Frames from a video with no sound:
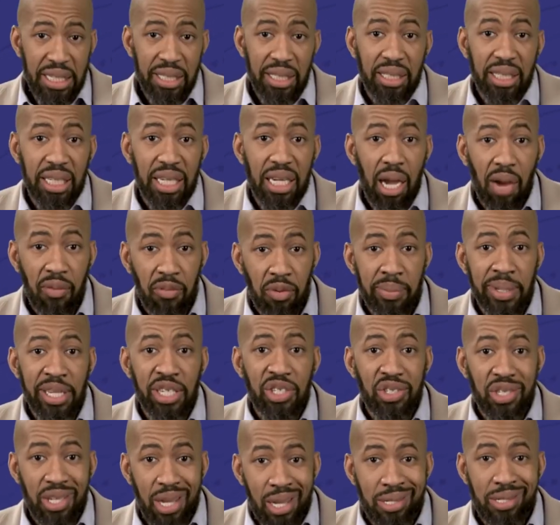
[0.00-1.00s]
but the government
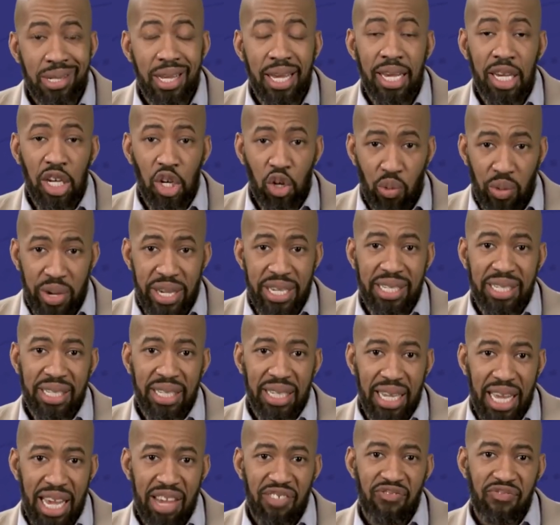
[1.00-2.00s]
just increased
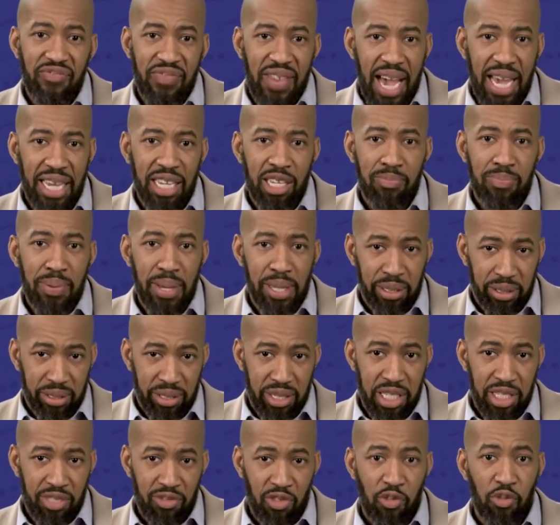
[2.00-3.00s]
late filing
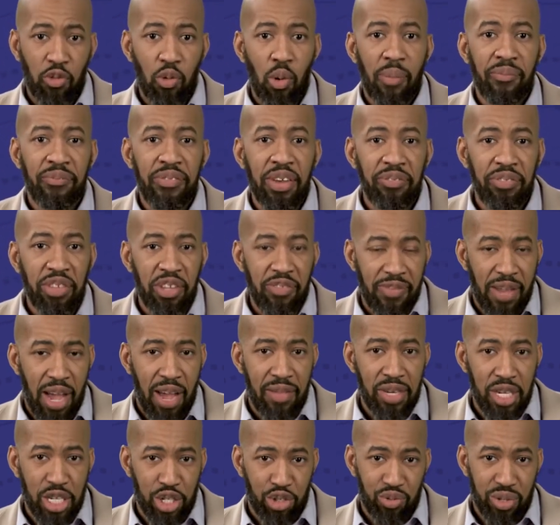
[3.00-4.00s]
penalties for Form
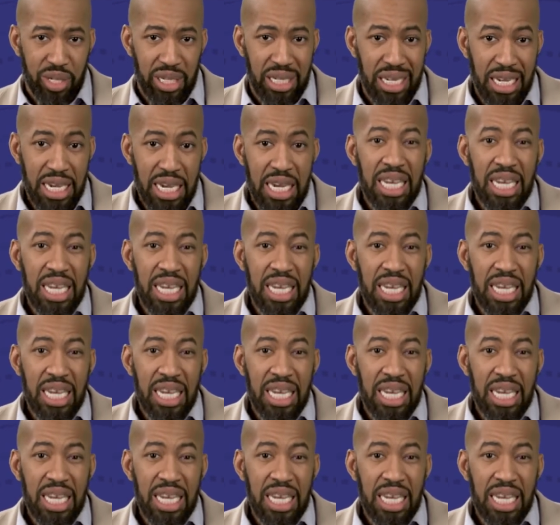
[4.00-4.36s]
5500